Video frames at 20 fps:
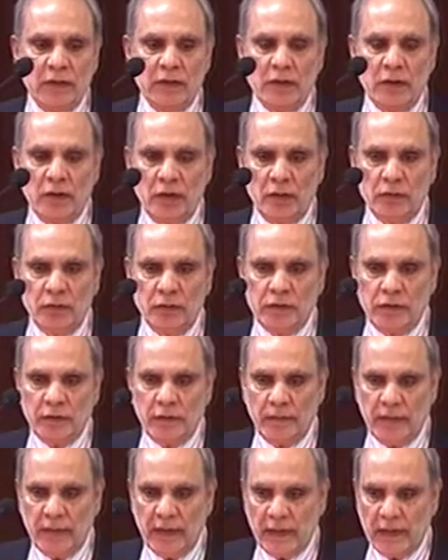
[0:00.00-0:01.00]
to quote
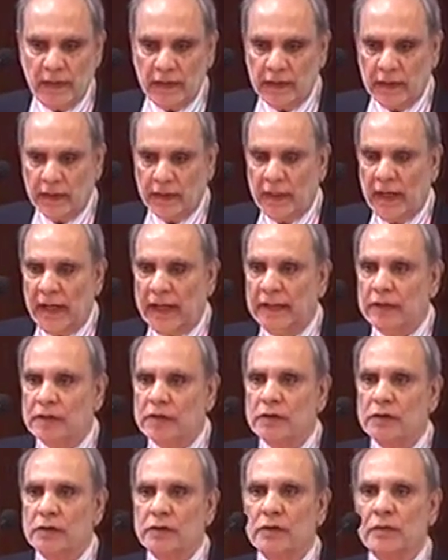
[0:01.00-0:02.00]
the
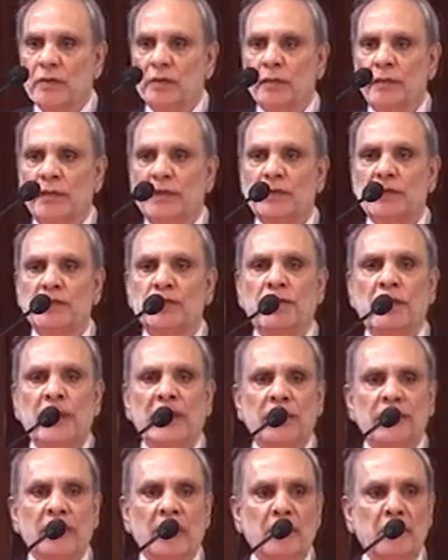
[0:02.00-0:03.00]
case which was
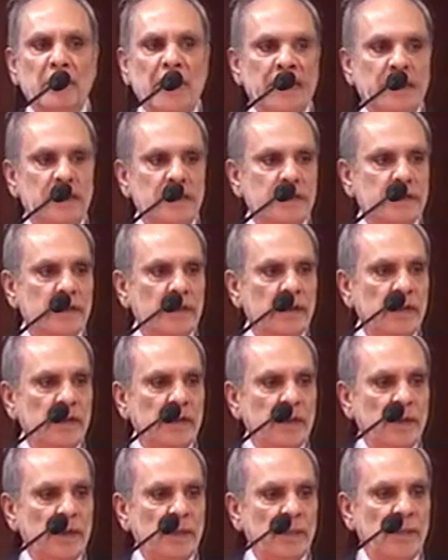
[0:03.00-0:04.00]
very well made
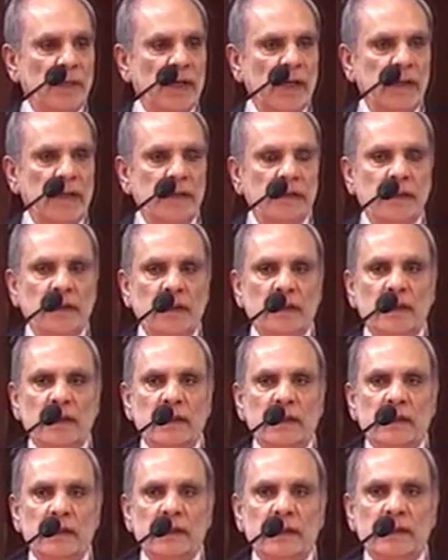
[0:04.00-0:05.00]
by
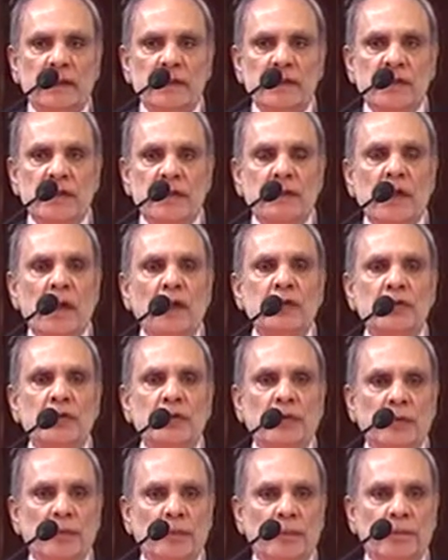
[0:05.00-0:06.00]
Justice
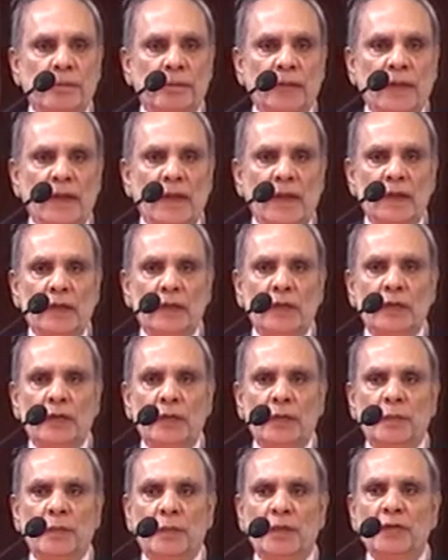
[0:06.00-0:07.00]
Katju,
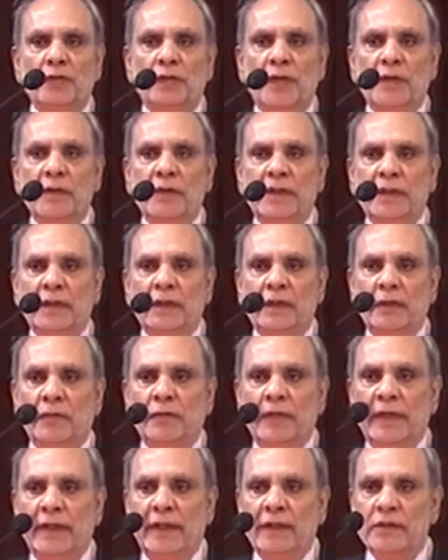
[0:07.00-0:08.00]
who put forward the
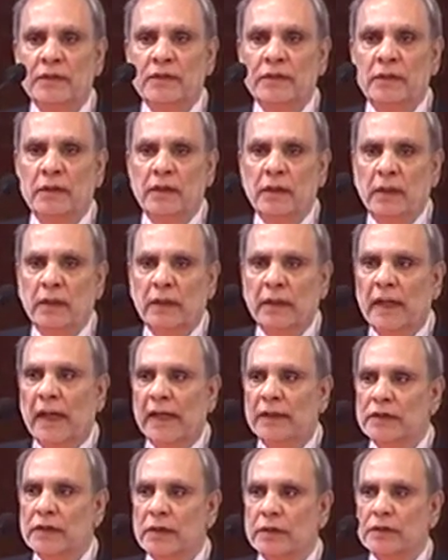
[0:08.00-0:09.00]
various
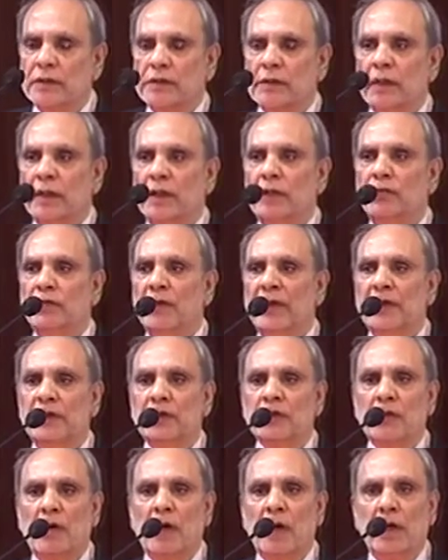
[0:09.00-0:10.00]
cases and
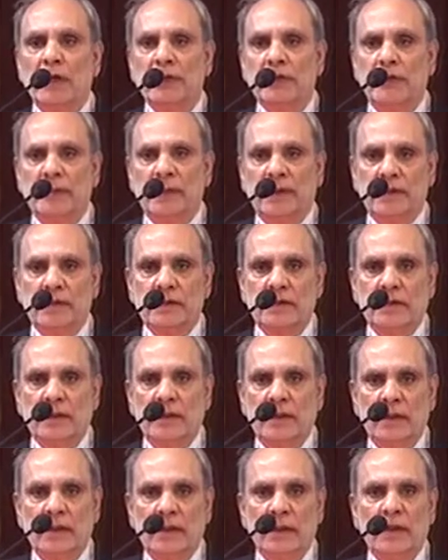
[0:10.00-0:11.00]
various arguments
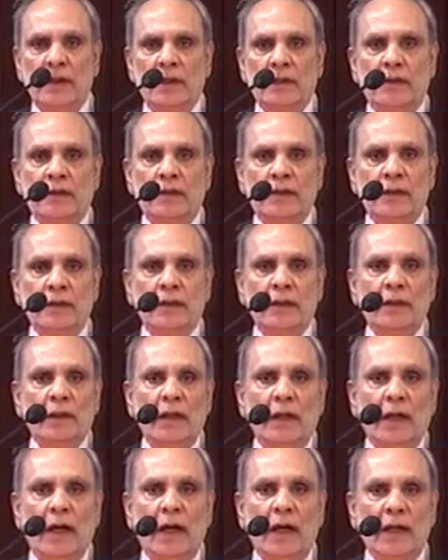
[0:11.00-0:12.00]
that
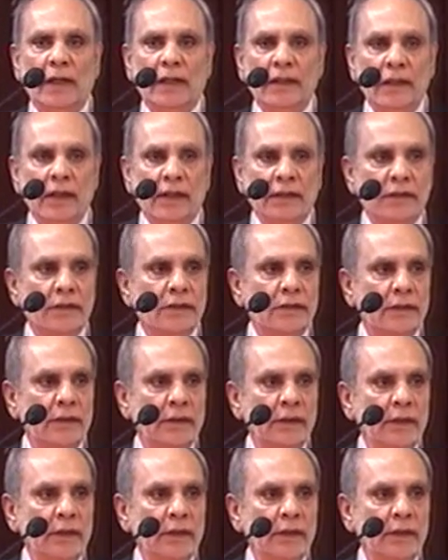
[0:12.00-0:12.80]
highlights